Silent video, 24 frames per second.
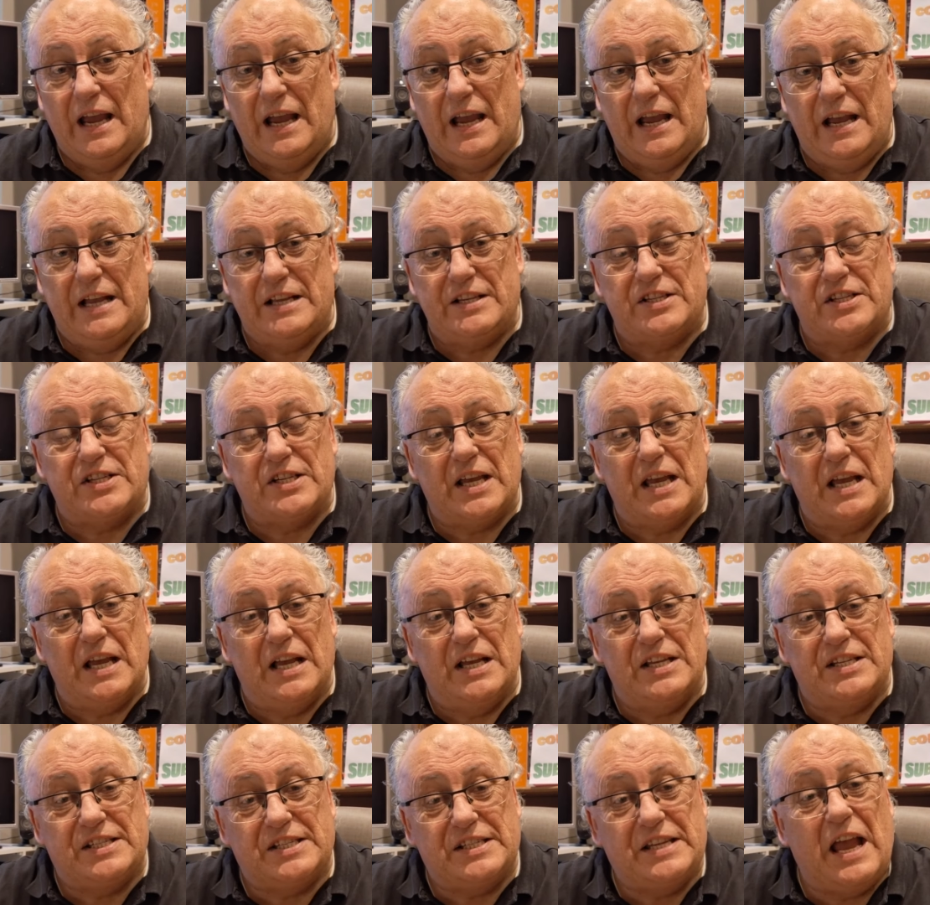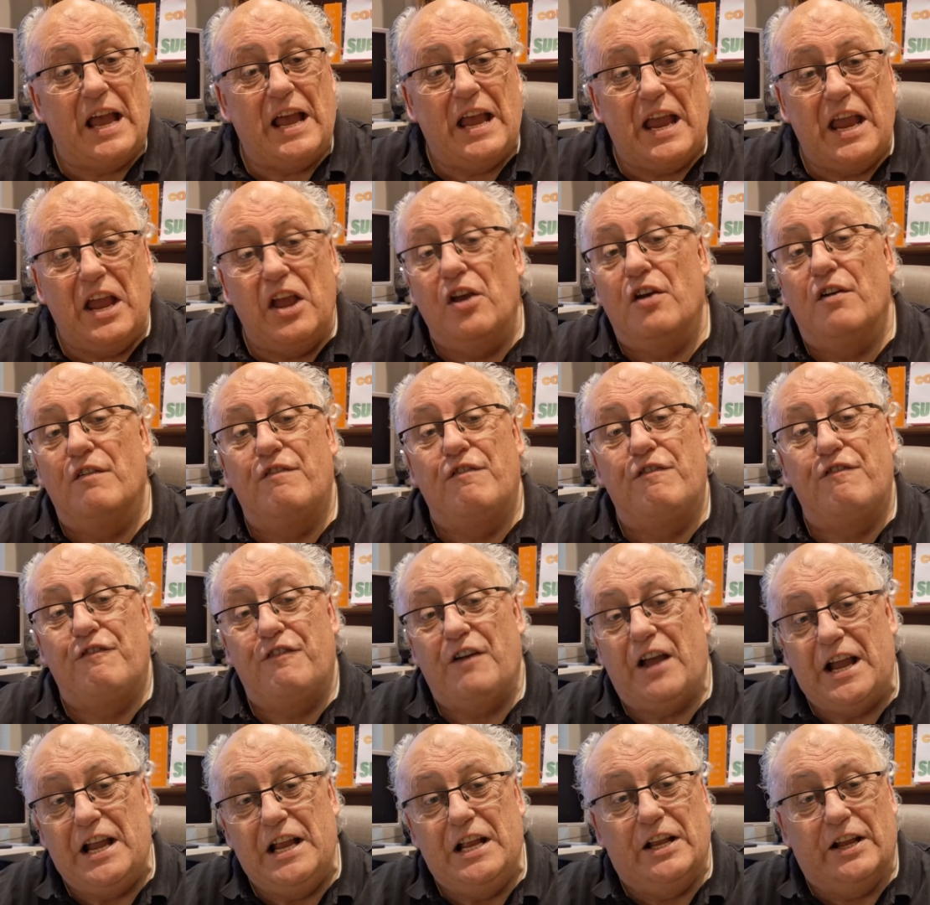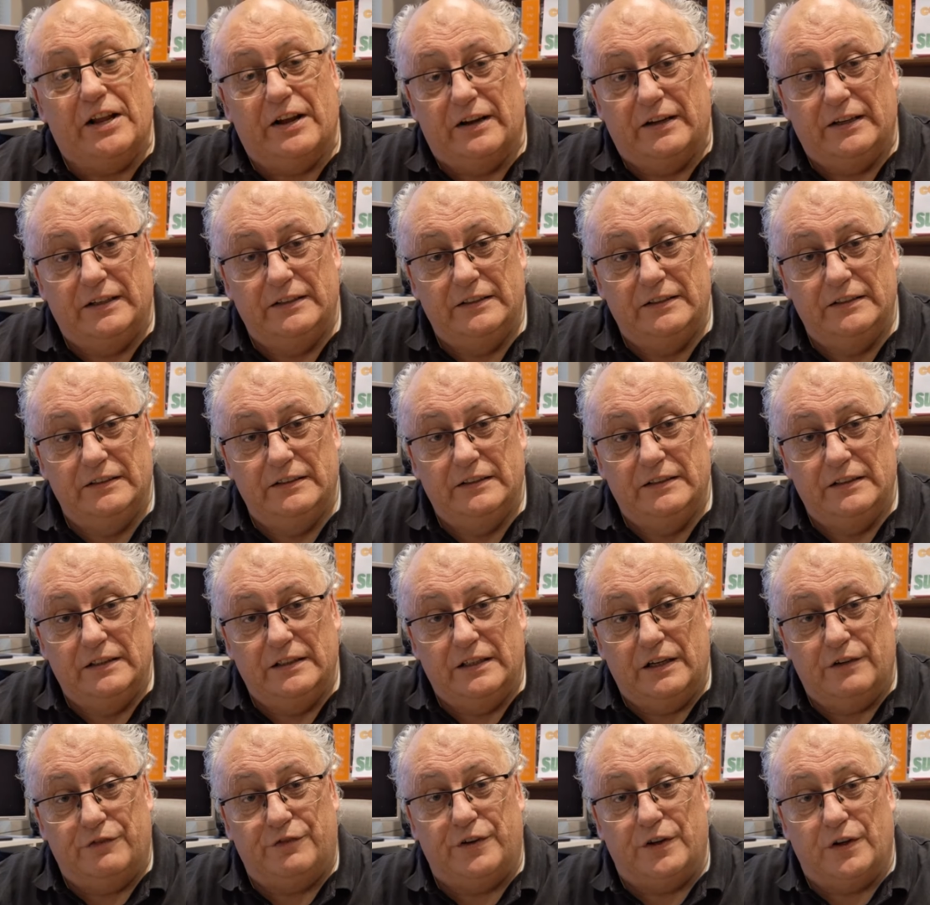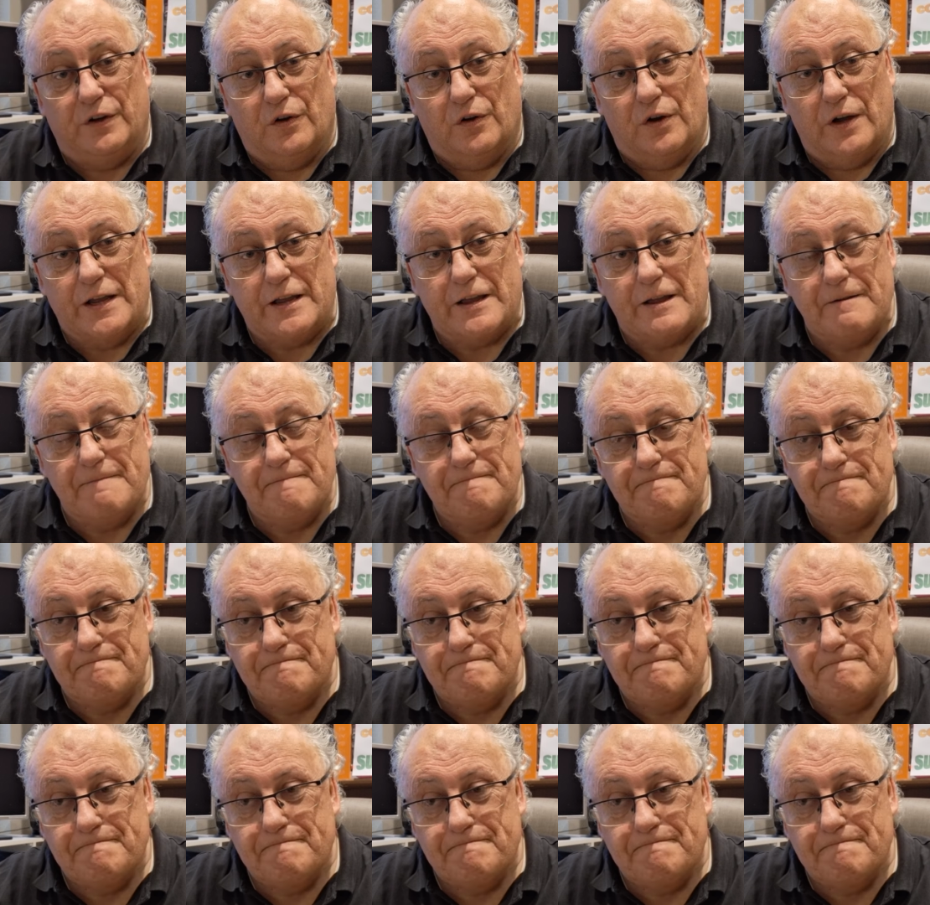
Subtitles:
it's a saying of failure, if you like.